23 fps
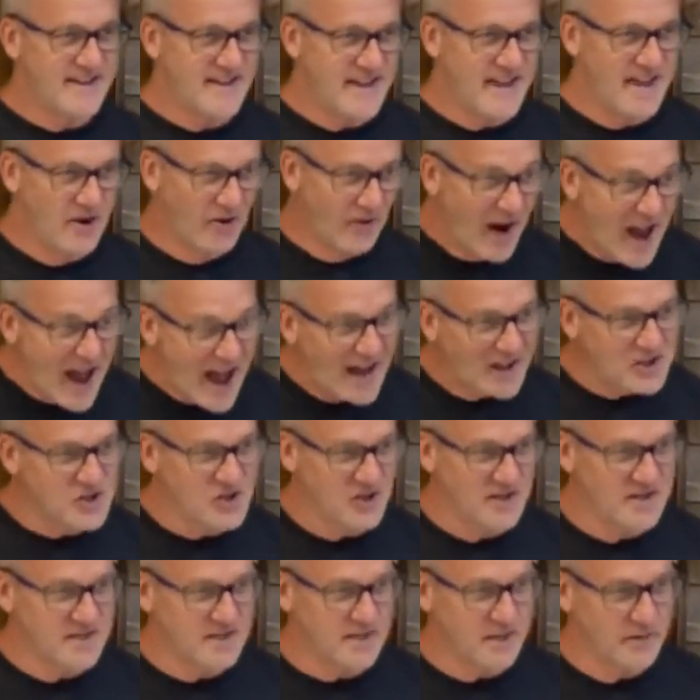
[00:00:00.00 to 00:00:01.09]

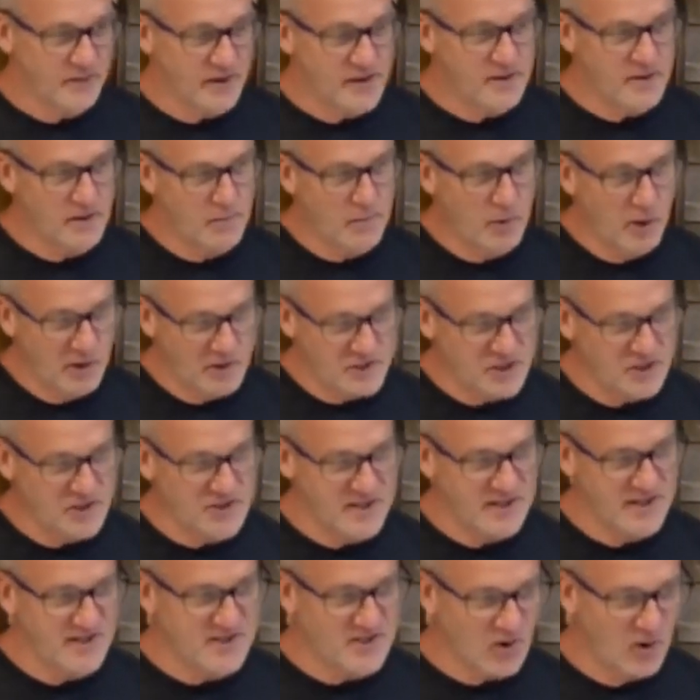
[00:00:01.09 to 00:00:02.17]
interactions of either
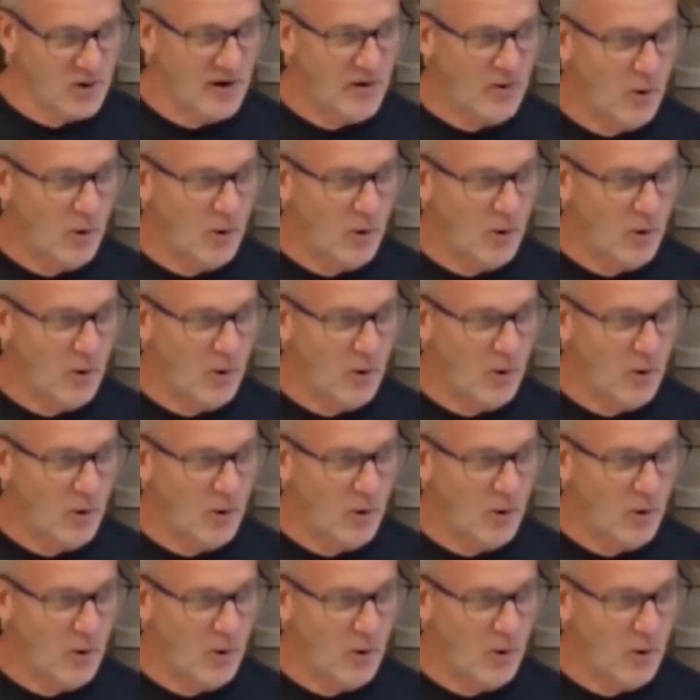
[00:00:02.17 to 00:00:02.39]
purchases or